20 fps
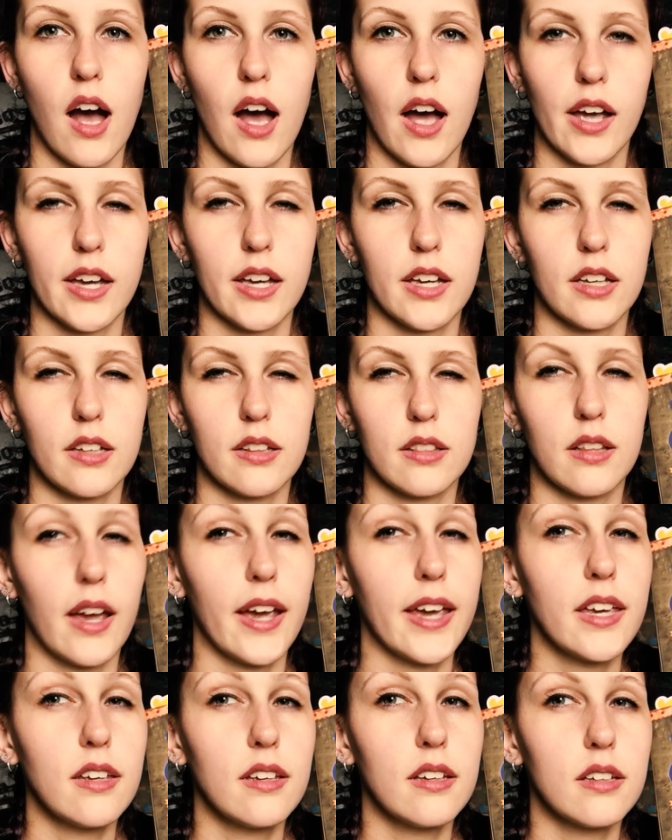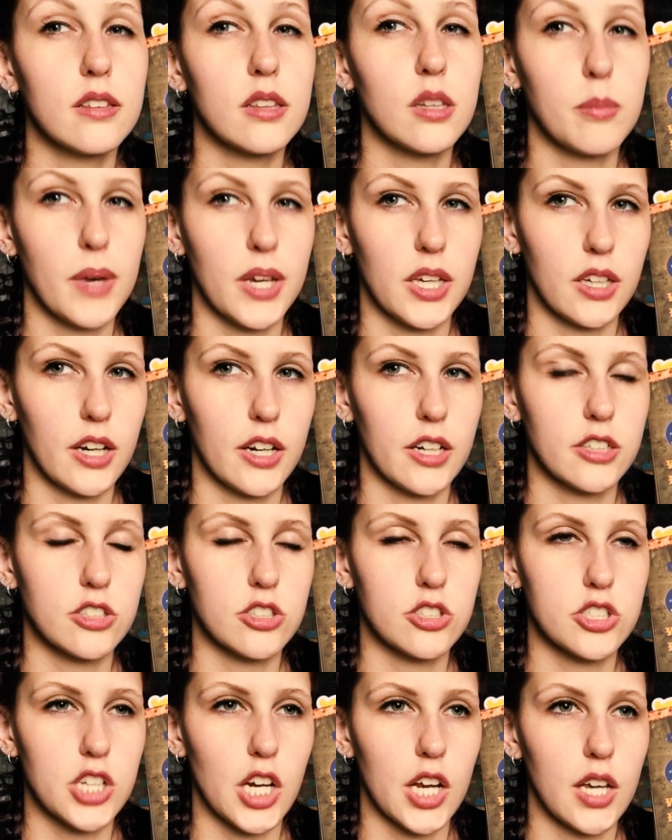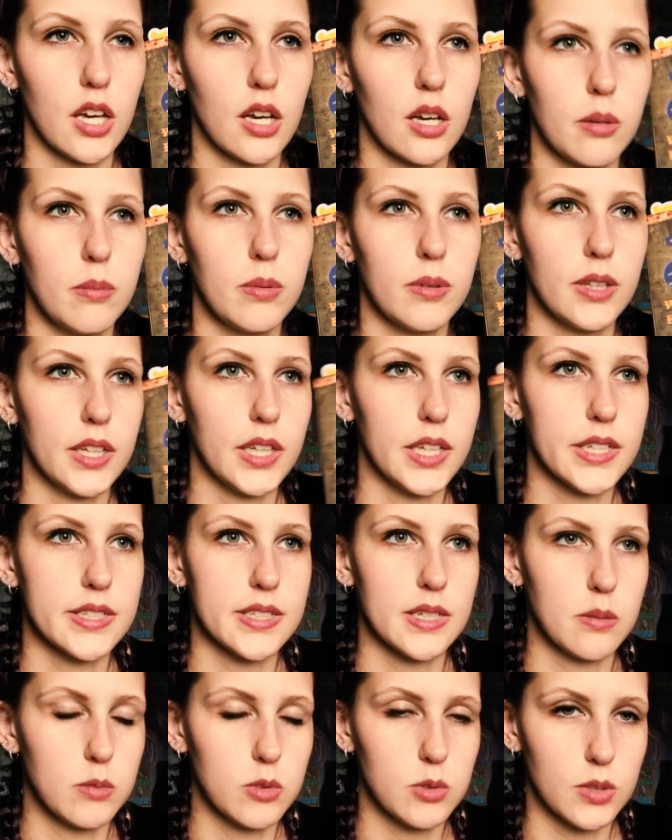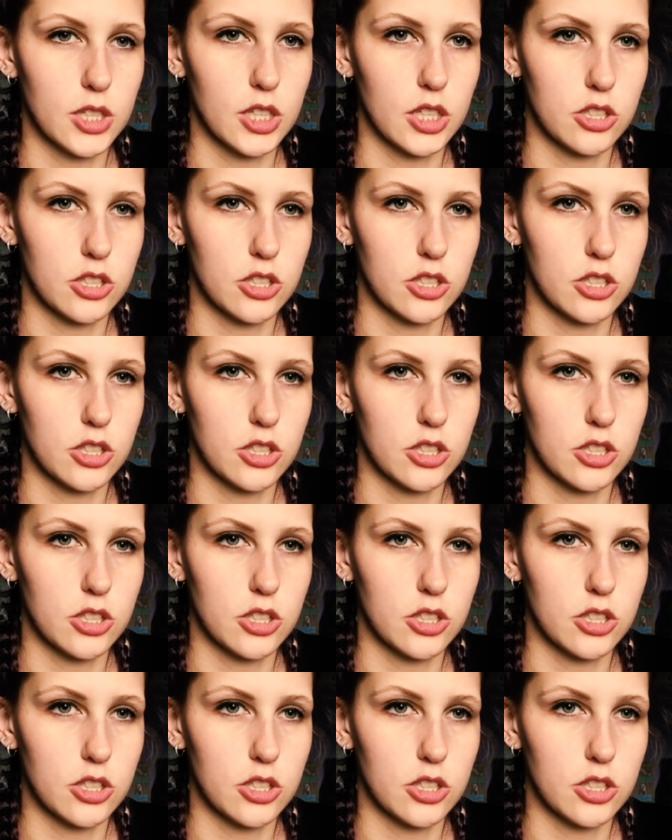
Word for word: I like the main character Jacob. He seems really